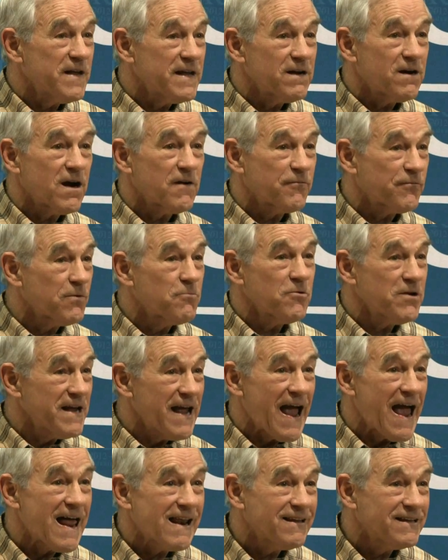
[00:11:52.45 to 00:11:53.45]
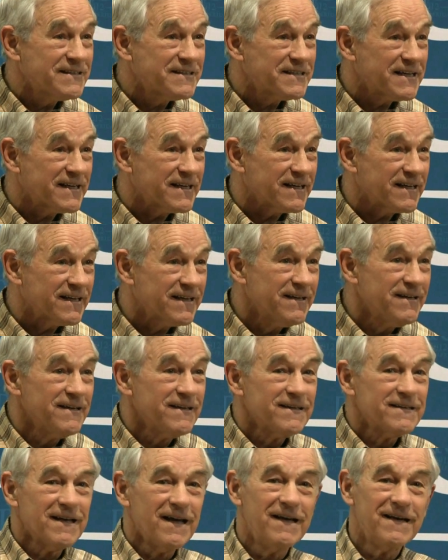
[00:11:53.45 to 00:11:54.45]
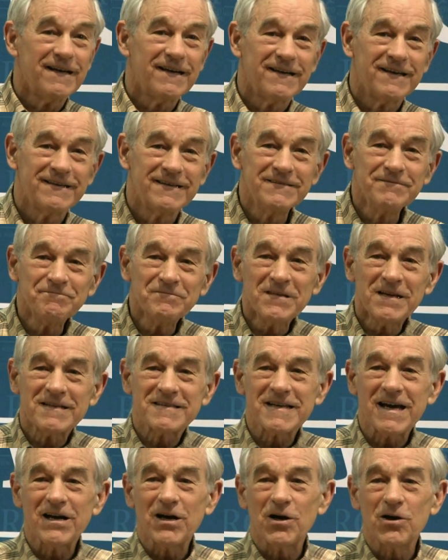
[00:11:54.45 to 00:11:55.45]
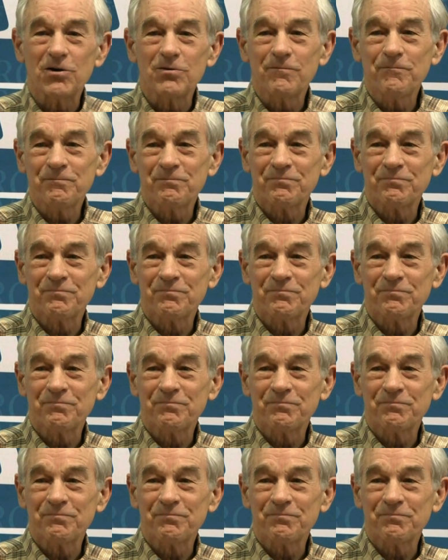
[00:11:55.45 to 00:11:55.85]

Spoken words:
they are from reality. So,